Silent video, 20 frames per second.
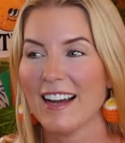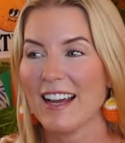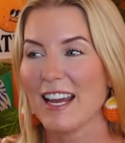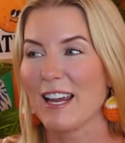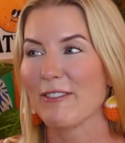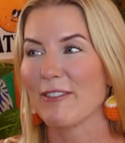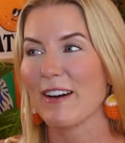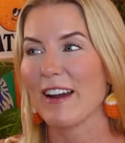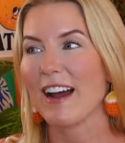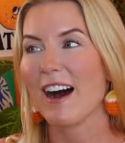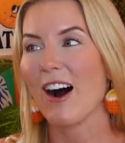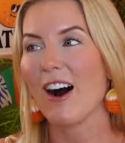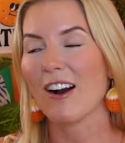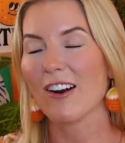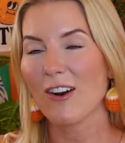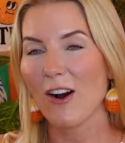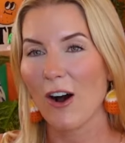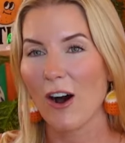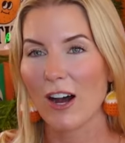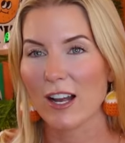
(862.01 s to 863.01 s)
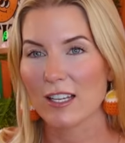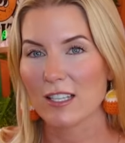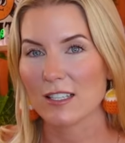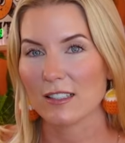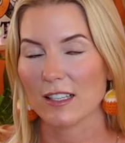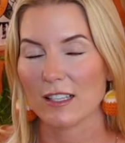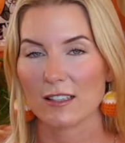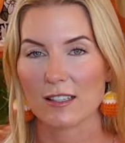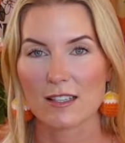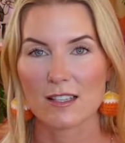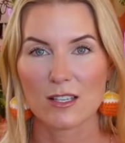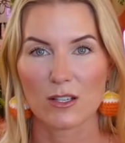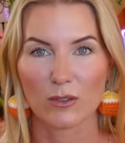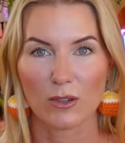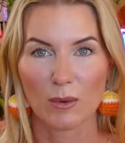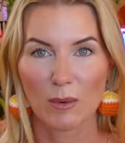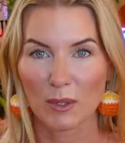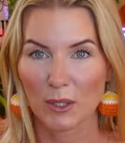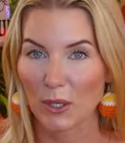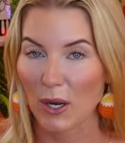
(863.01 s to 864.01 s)
If I hung on to like the
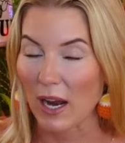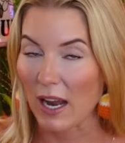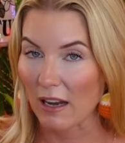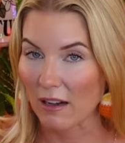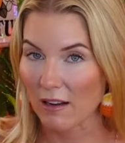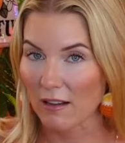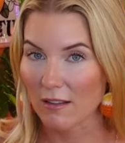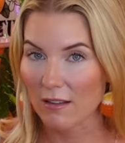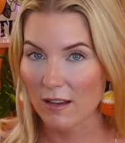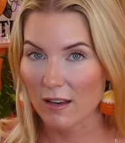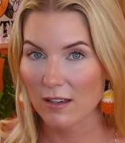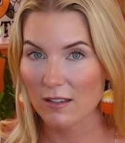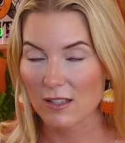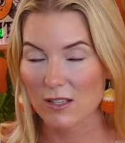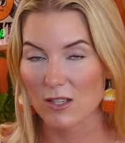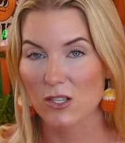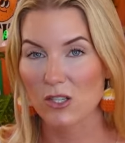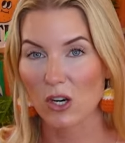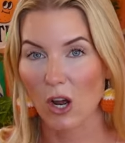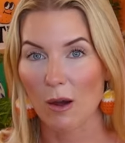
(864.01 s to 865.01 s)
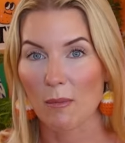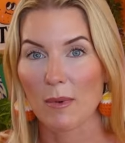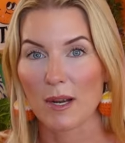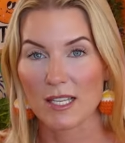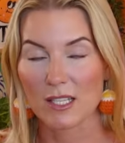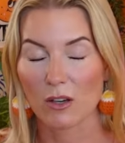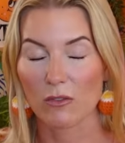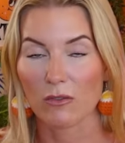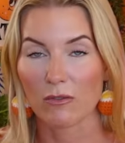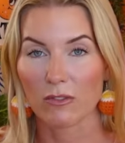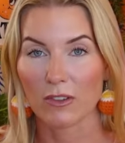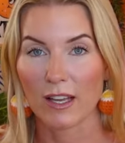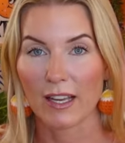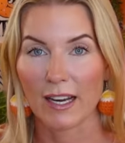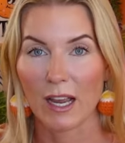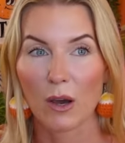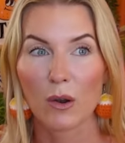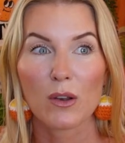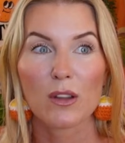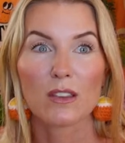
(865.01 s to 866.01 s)
steering wheel or anything to stop myself from flying
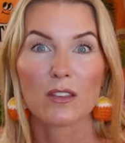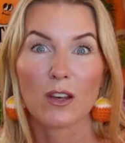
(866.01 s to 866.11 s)
out,